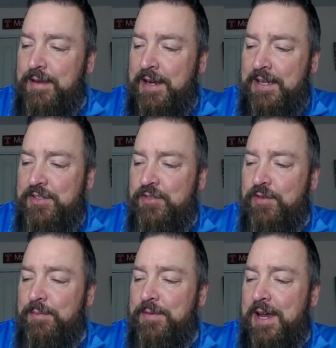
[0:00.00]
guess
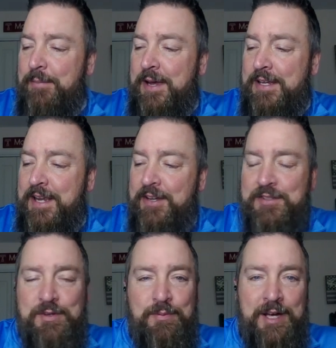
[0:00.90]
trimmed down my nail
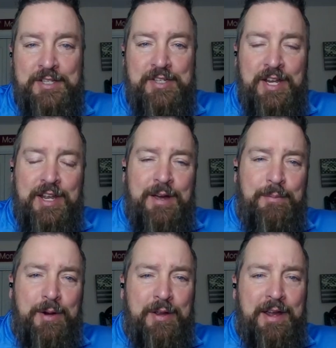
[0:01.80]
too much,
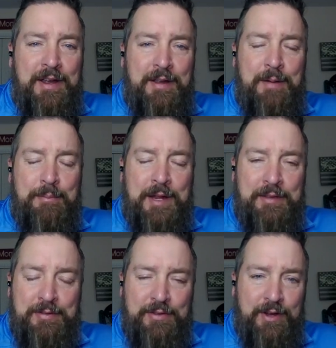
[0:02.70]
but
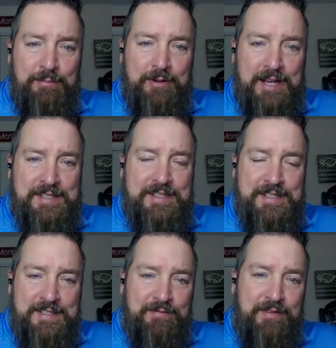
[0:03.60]
my thought process
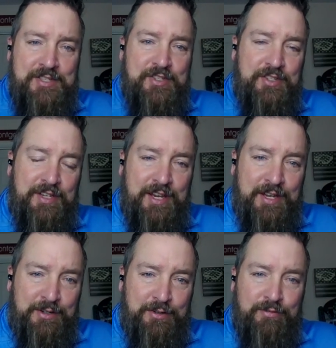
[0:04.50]
is eventually
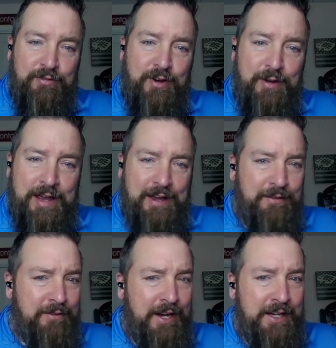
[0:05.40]
it'll grow
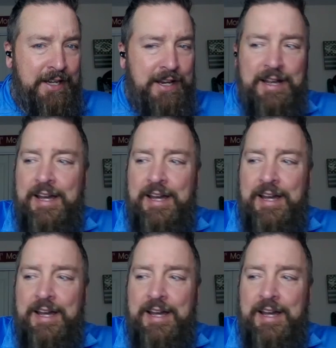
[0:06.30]
out, right?